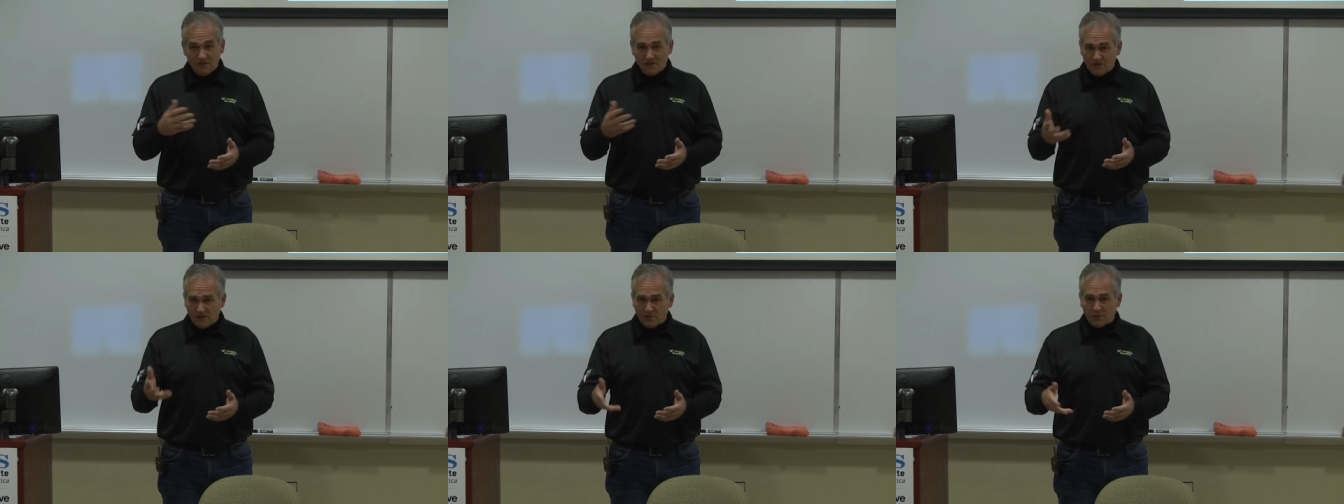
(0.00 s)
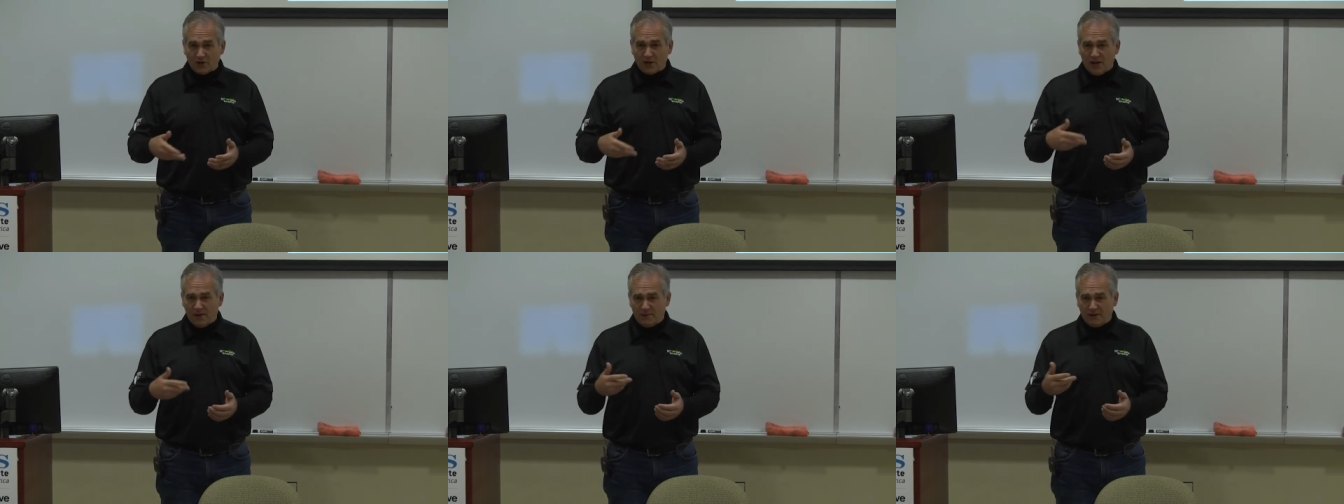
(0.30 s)
They
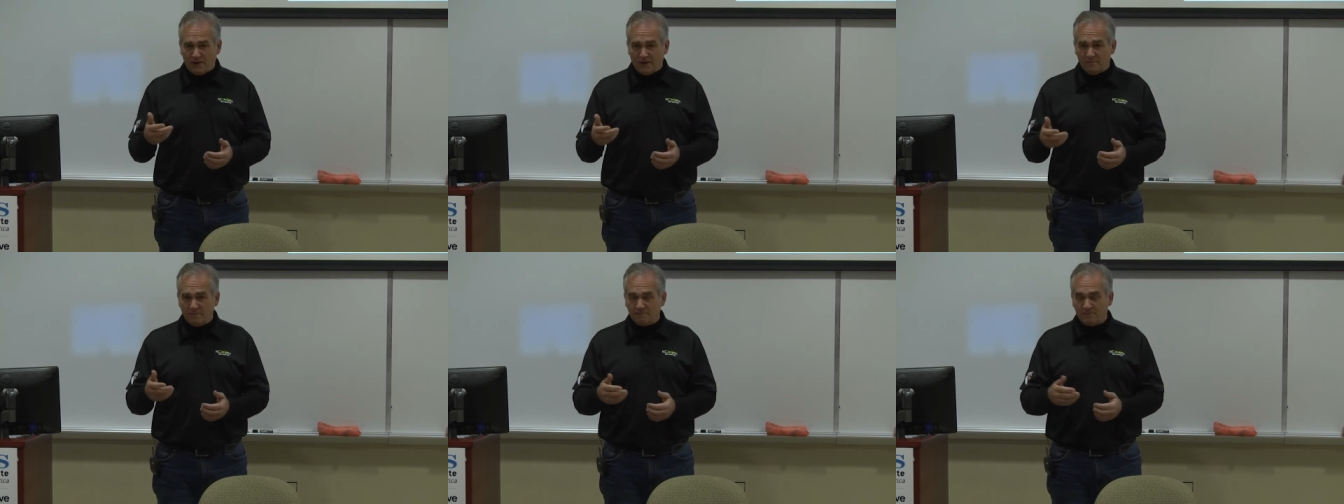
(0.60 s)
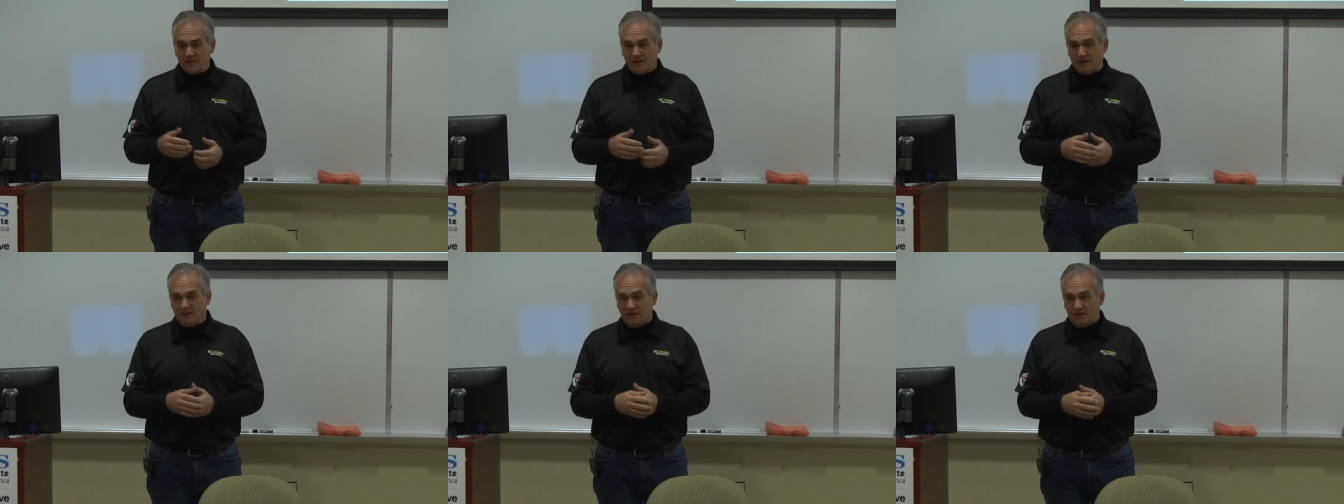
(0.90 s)
were coming,
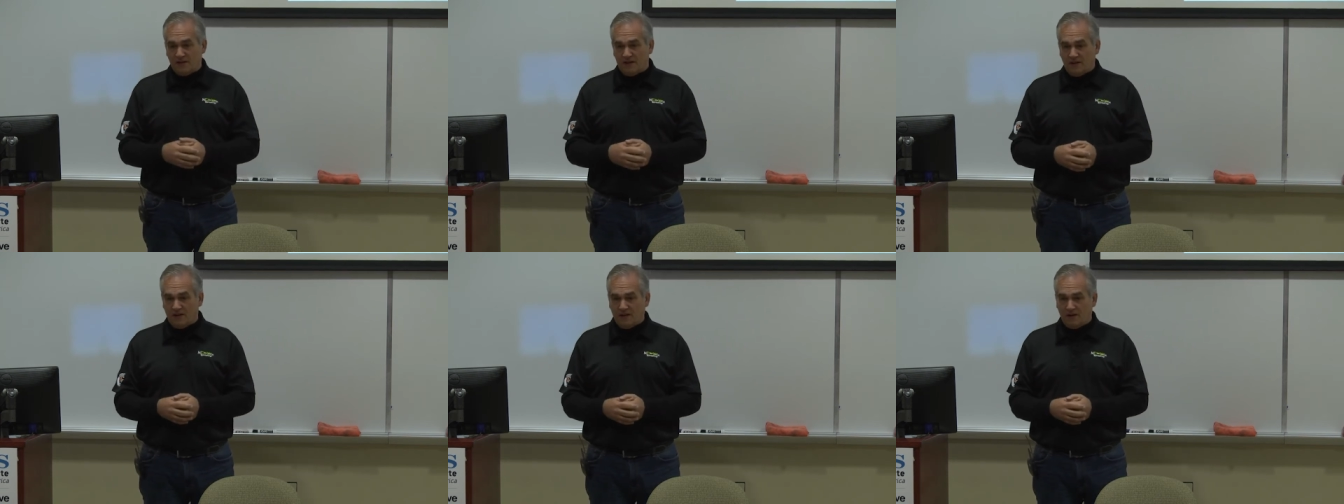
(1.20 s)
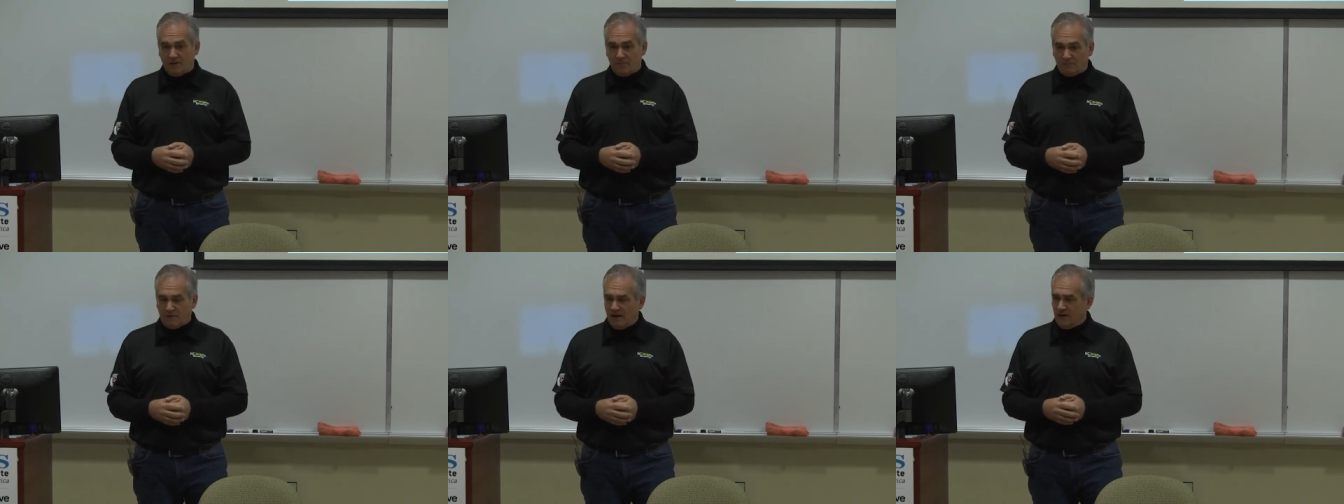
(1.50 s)

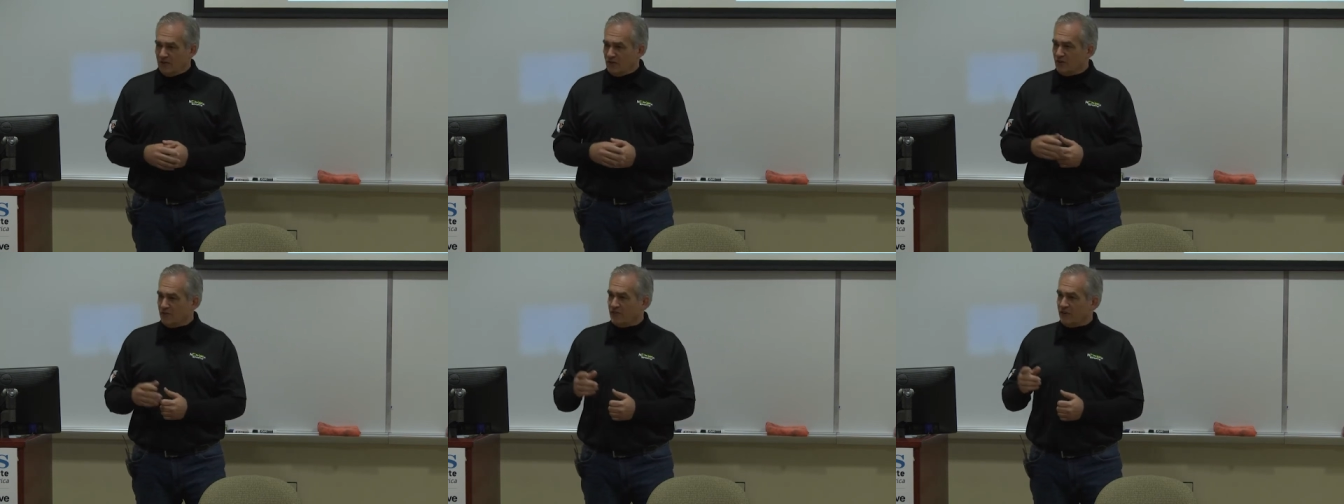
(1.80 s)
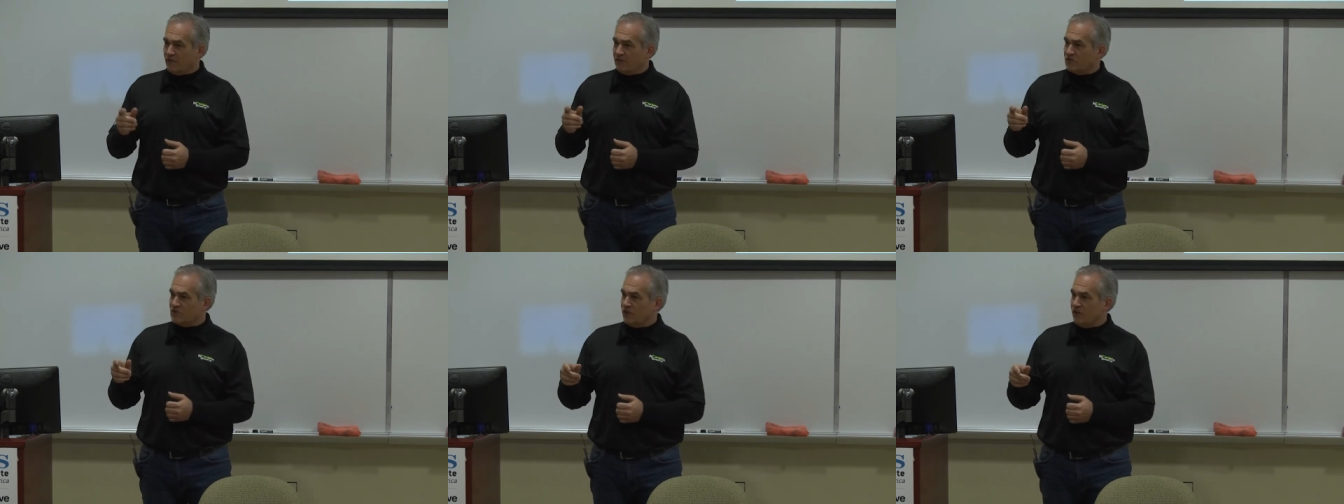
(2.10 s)
uh, but I don't know if
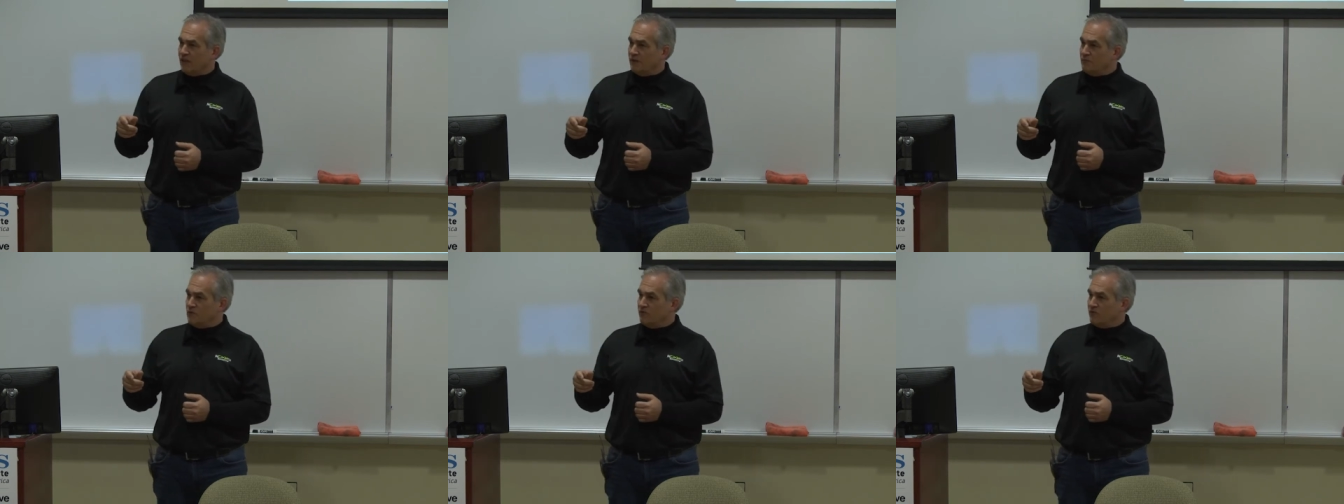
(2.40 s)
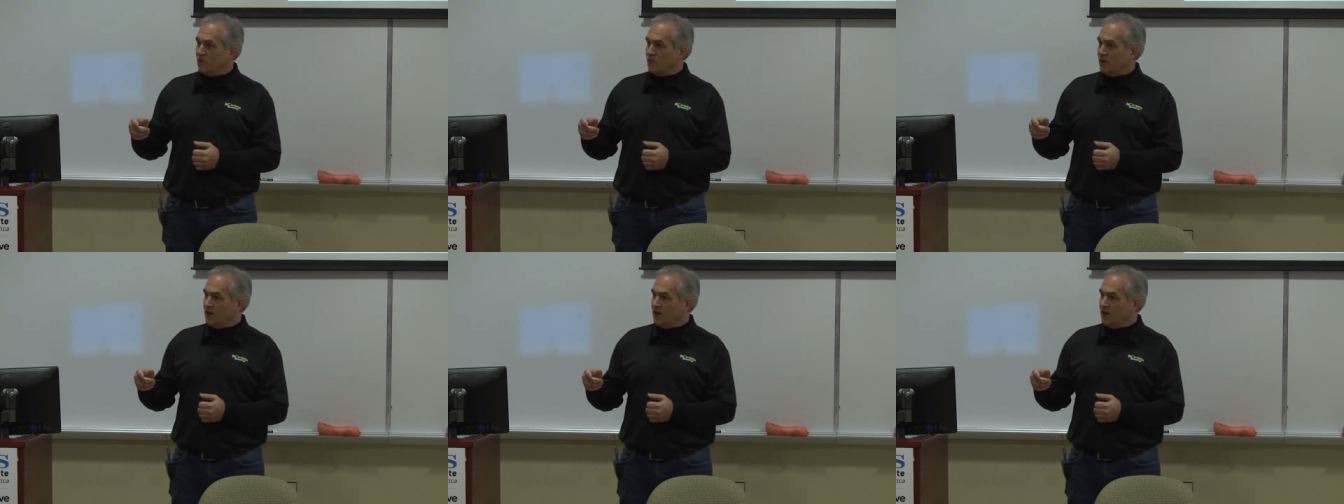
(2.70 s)
you ever saw that movie,